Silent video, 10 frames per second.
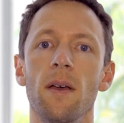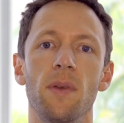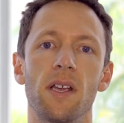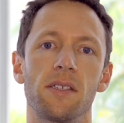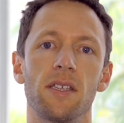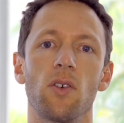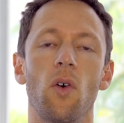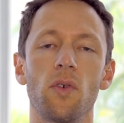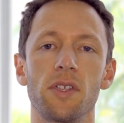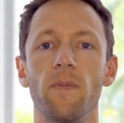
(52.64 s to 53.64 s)
because it's
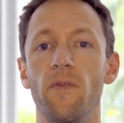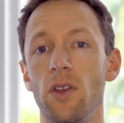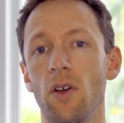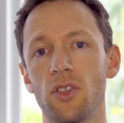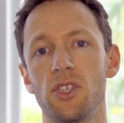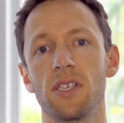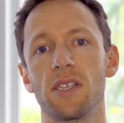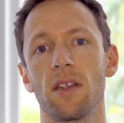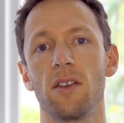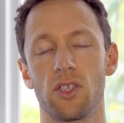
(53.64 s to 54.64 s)
awesome for not
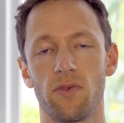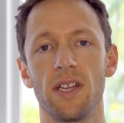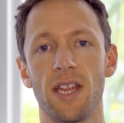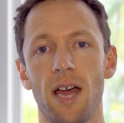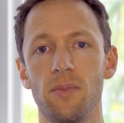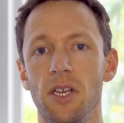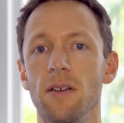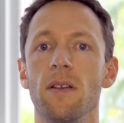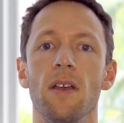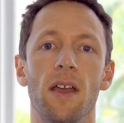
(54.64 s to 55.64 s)
just screen
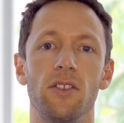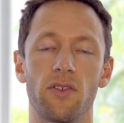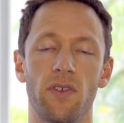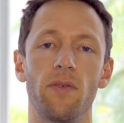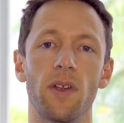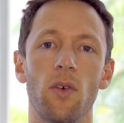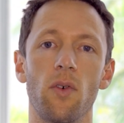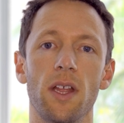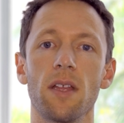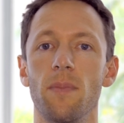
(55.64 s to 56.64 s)
capture and screen
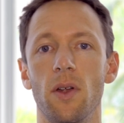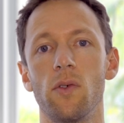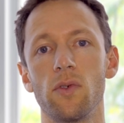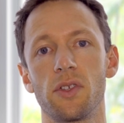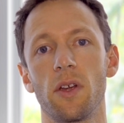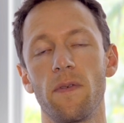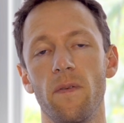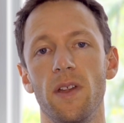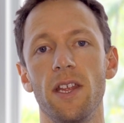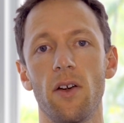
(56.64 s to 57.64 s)
recording, but also for
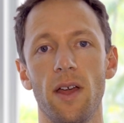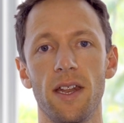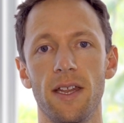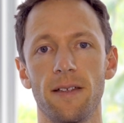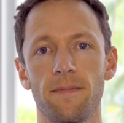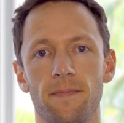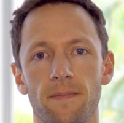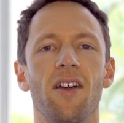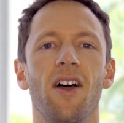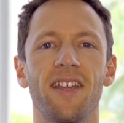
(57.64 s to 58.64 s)
video
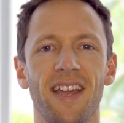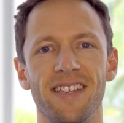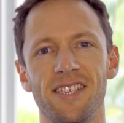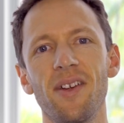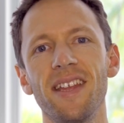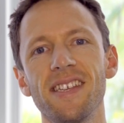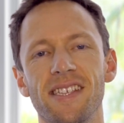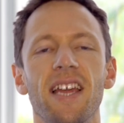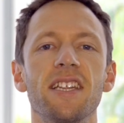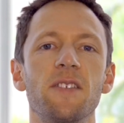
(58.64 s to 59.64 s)
editing. Okay, so in this
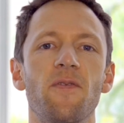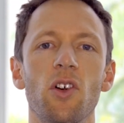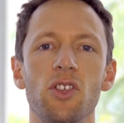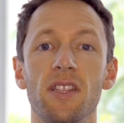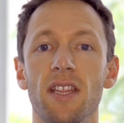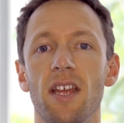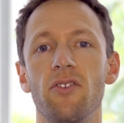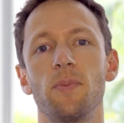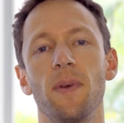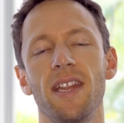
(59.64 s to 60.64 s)
latest version, there
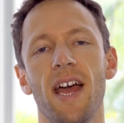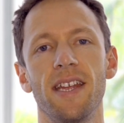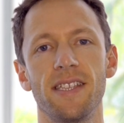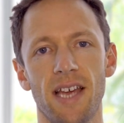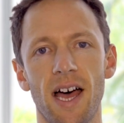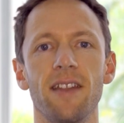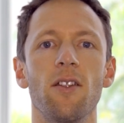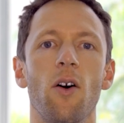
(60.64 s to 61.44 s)
has been a ton